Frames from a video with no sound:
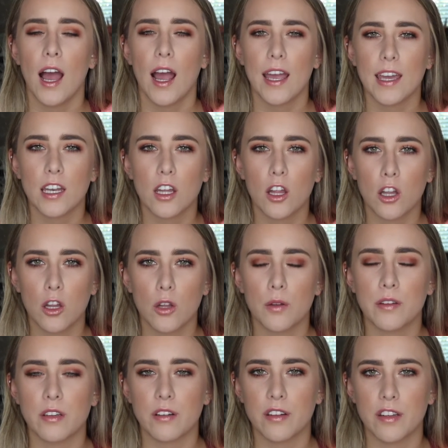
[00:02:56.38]
I get a
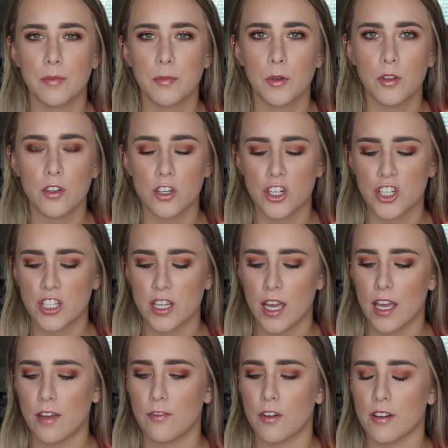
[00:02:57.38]
closer, smoother
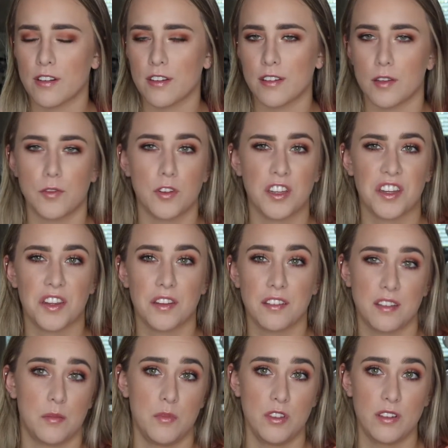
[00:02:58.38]
shave versus I feel like
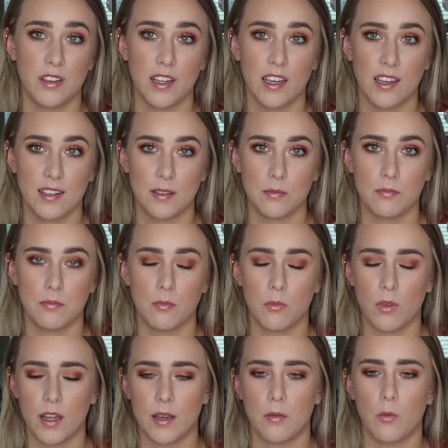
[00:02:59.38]
this I'm just like kind of
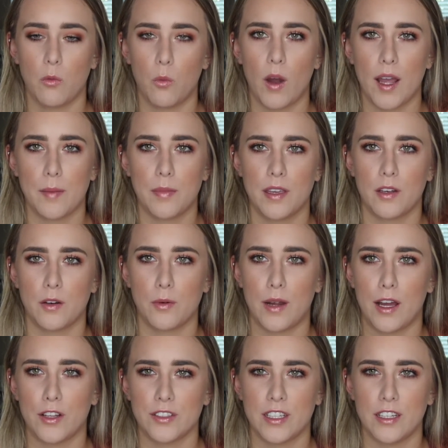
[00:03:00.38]
like wiping around